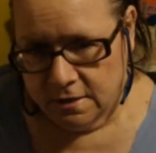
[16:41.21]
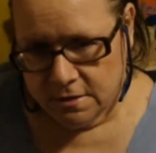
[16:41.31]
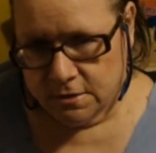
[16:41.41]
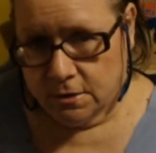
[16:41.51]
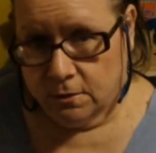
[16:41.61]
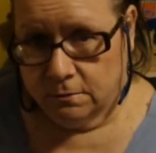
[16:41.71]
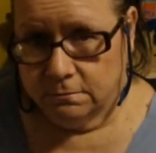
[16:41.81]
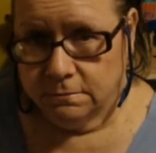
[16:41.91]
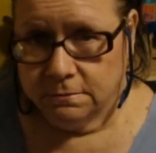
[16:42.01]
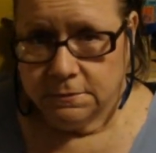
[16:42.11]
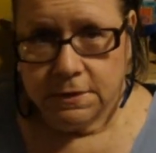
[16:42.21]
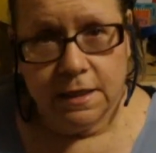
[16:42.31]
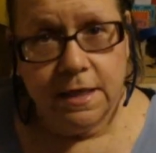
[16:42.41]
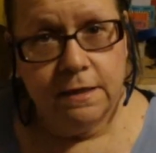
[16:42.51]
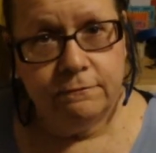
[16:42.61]
So,
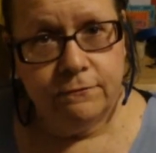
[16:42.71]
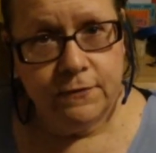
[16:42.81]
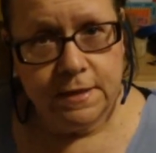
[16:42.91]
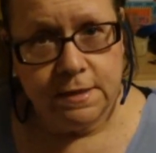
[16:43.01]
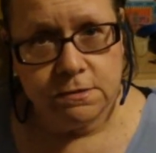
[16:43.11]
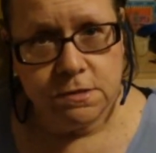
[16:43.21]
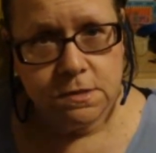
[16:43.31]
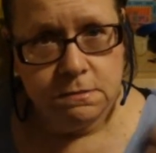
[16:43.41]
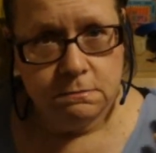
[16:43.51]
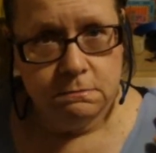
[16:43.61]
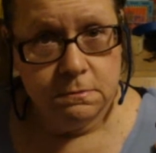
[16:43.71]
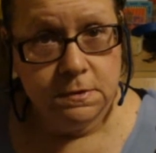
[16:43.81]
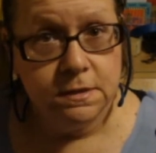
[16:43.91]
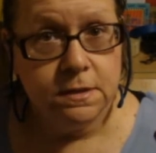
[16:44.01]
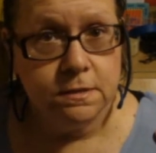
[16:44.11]
it fits.
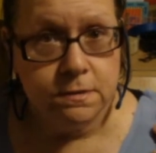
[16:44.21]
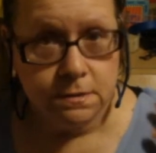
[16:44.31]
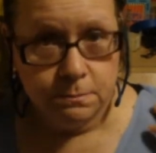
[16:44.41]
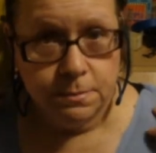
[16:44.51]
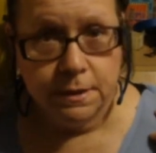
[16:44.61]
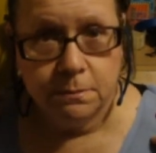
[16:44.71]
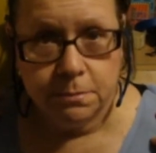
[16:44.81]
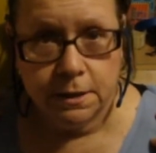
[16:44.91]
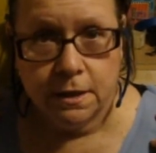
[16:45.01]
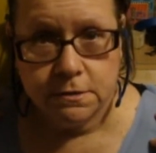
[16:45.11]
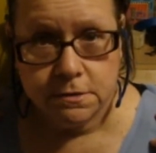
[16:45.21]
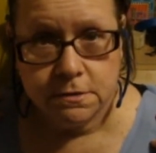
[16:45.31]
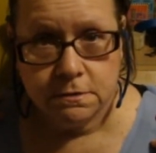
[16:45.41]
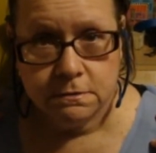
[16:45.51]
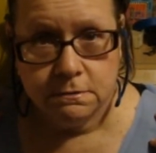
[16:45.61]
This is a big plus.